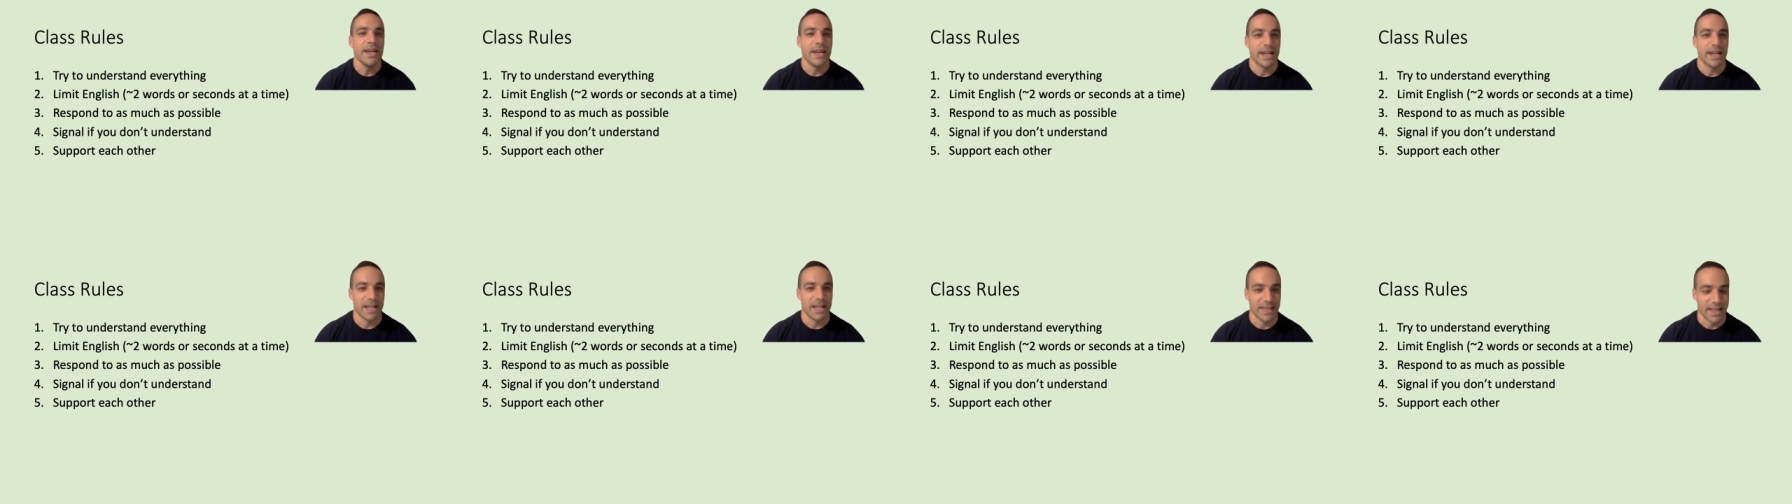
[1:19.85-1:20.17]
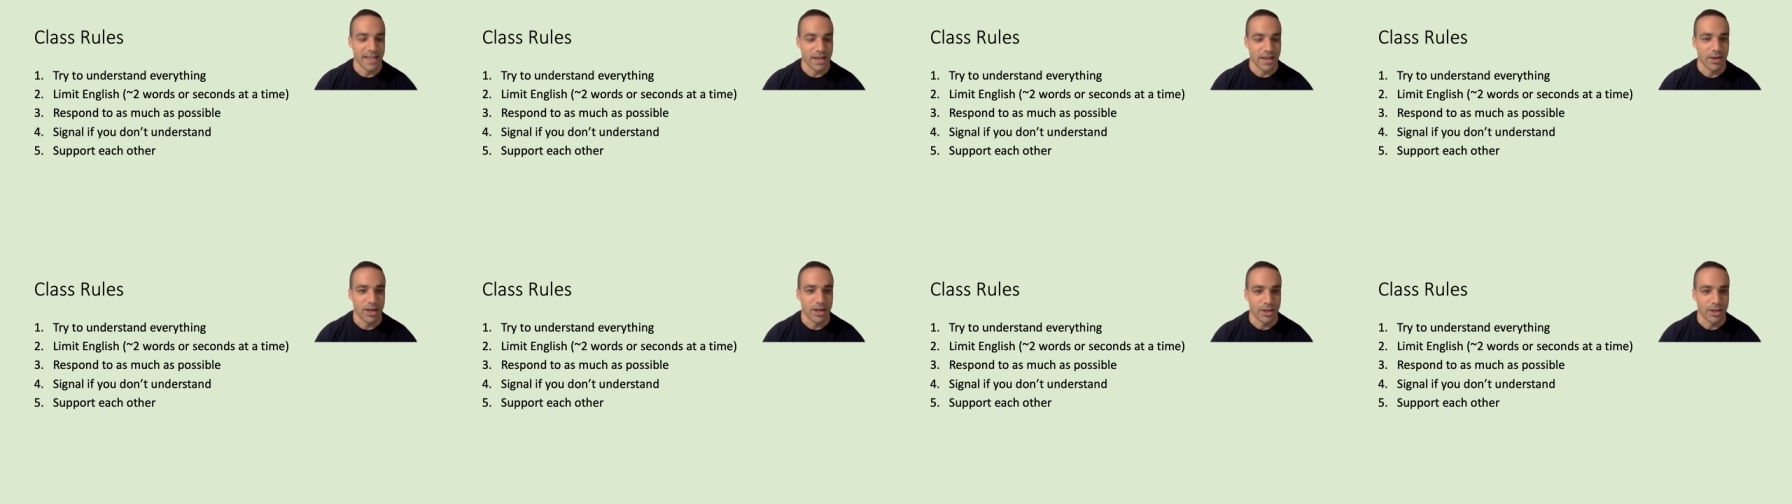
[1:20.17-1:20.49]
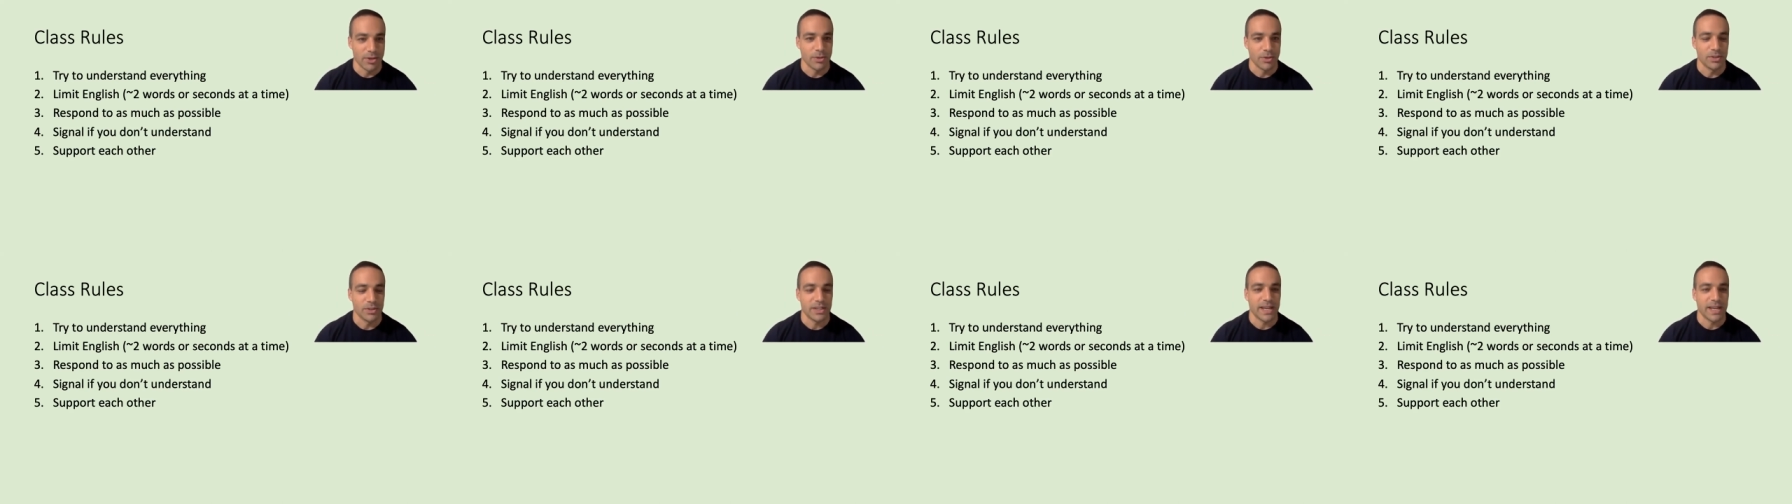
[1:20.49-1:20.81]
And in that
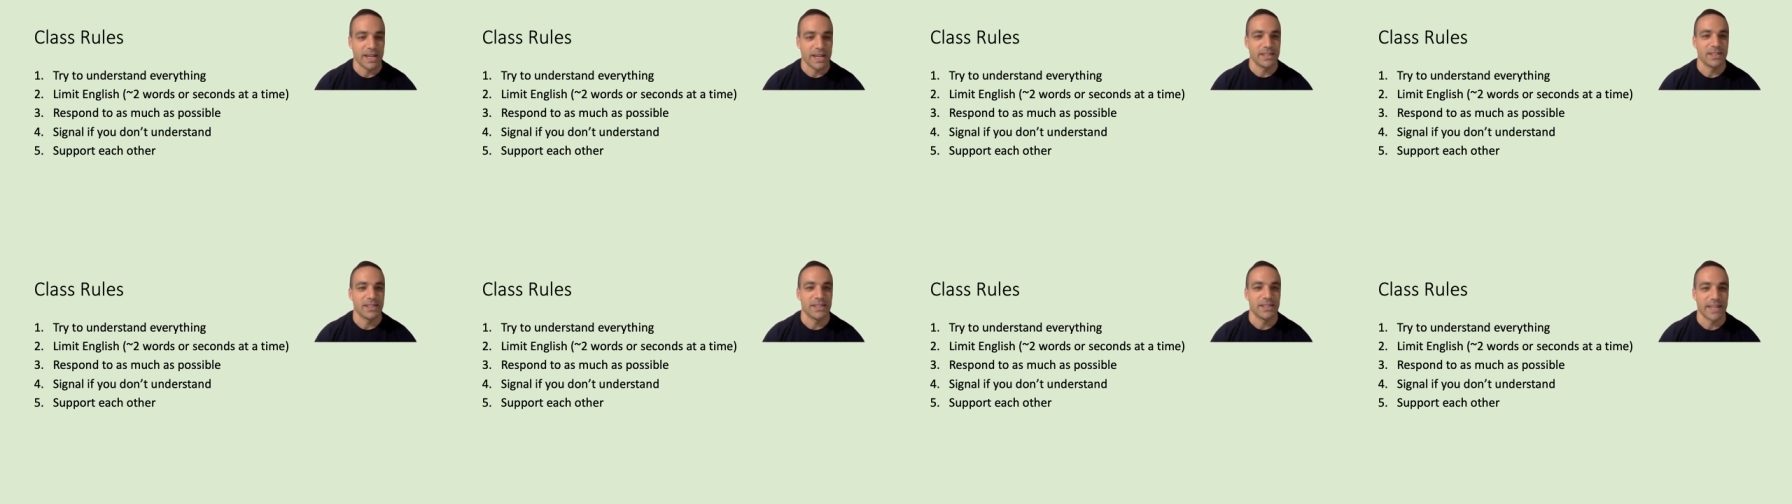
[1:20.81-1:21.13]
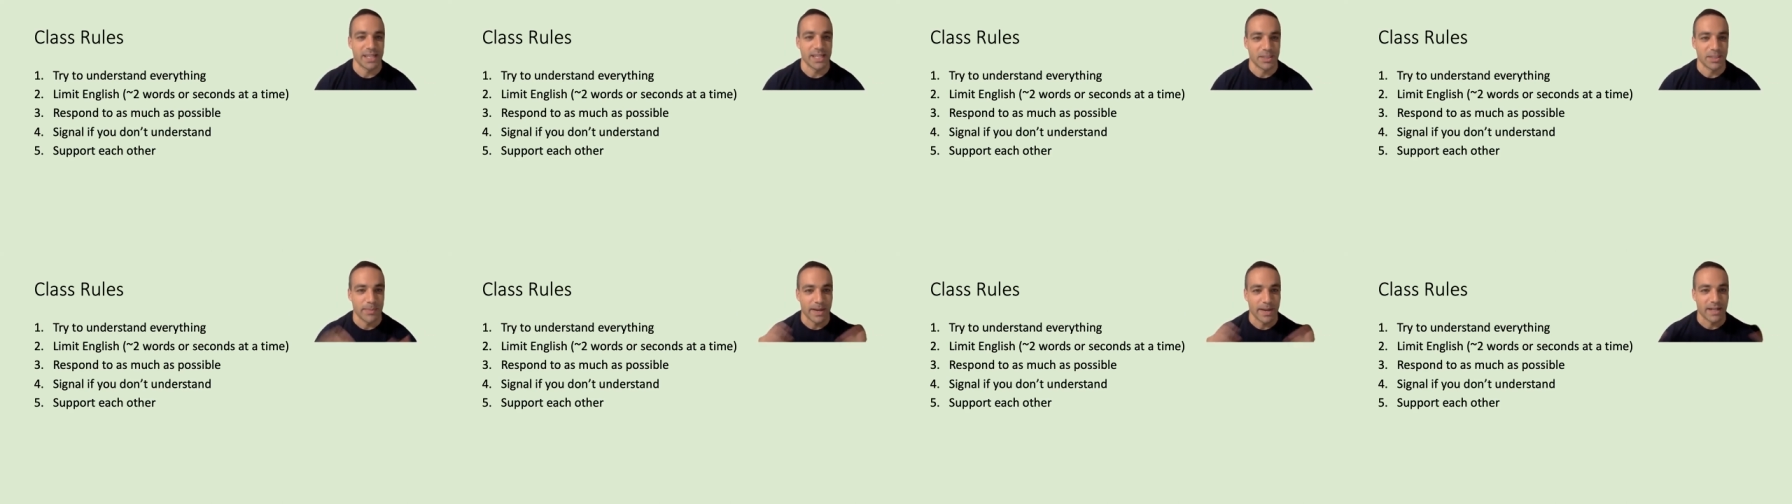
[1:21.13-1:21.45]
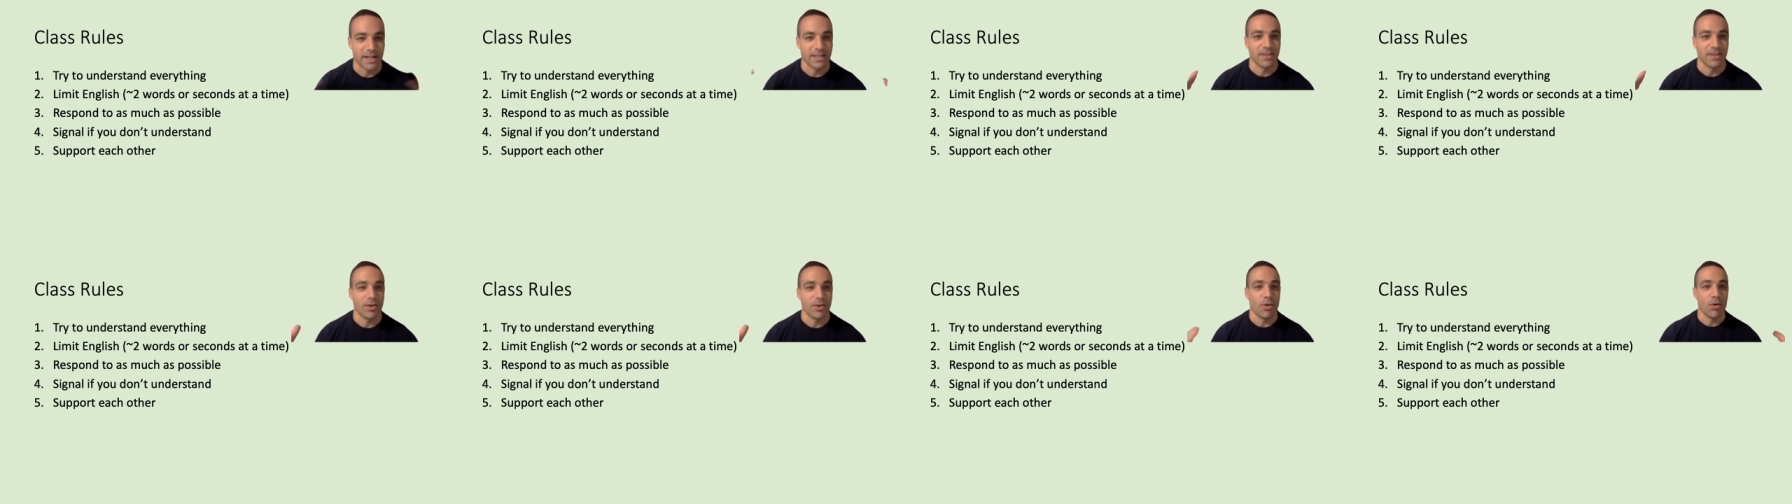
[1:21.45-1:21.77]
in those cases, I
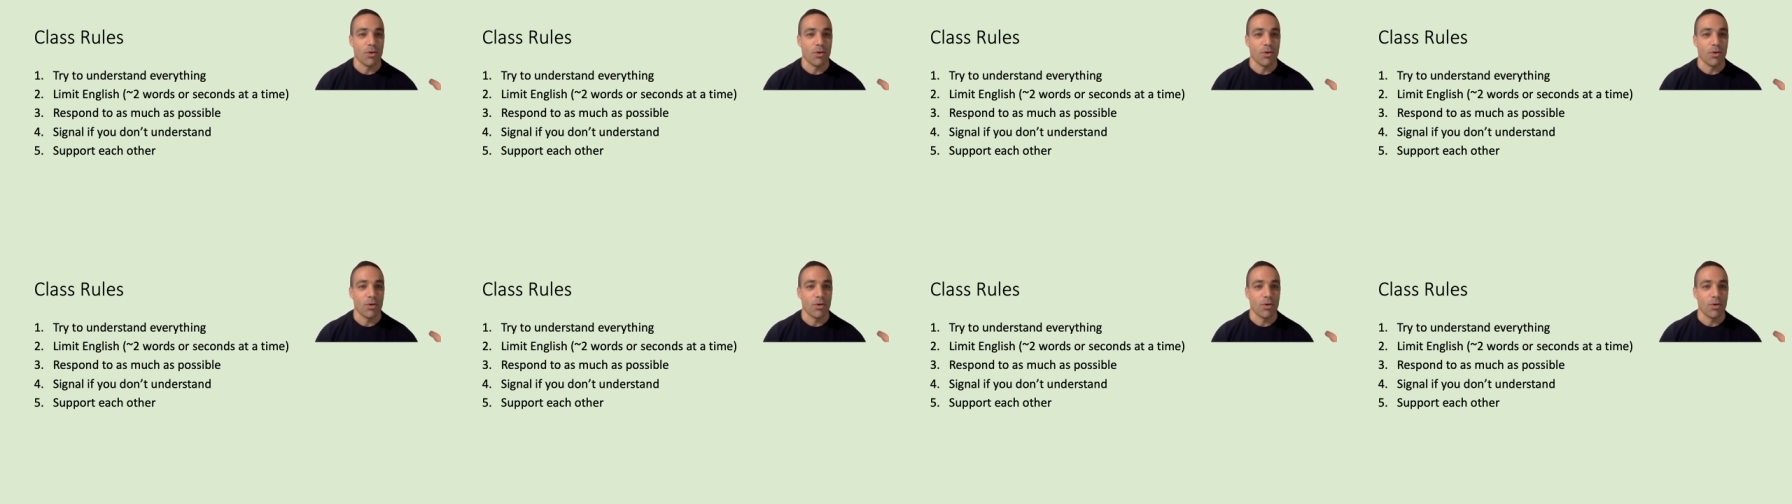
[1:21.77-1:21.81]
expect the